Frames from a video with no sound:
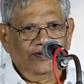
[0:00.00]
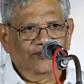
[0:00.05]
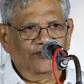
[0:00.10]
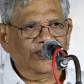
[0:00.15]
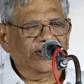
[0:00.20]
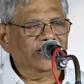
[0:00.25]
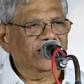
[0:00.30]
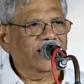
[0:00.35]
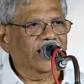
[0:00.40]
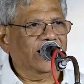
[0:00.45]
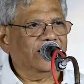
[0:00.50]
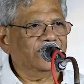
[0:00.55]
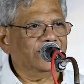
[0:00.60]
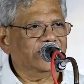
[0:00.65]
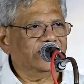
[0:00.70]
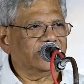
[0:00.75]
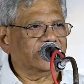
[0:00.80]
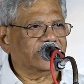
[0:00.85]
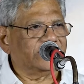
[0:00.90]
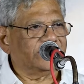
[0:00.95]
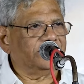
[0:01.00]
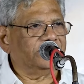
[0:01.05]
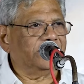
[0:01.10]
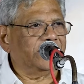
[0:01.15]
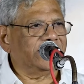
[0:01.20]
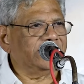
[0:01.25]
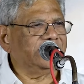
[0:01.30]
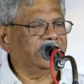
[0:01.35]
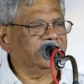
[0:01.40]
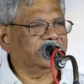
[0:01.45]
when our
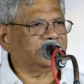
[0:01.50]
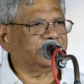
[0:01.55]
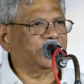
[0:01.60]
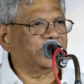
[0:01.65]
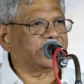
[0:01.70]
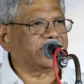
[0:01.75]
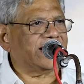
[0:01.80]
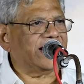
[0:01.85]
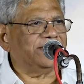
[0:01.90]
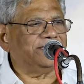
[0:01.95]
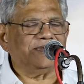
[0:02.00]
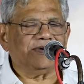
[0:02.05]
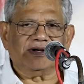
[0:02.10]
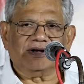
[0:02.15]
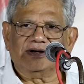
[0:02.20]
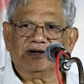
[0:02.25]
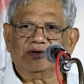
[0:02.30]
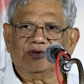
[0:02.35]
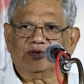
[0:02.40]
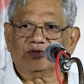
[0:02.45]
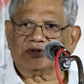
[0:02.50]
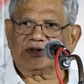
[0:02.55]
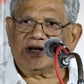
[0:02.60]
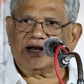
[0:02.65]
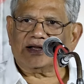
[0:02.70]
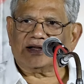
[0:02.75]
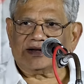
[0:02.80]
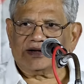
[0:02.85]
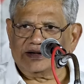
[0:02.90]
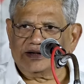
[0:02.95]
miners were trapped in
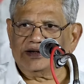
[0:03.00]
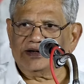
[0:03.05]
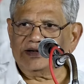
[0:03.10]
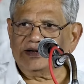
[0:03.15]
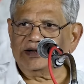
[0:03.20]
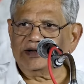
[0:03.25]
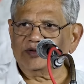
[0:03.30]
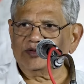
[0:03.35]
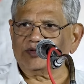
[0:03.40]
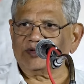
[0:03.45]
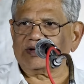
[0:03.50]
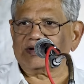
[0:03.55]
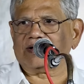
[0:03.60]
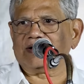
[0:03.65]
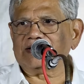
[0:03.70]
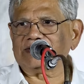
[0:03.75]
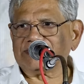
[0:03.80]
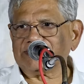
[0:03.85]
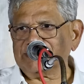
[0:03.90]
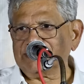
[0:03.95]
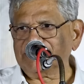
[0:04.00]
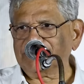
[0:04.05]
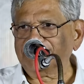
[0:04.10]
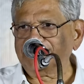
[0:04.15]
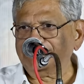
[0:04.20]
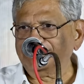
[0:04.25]
Uttarakhand, in Uttarkashi.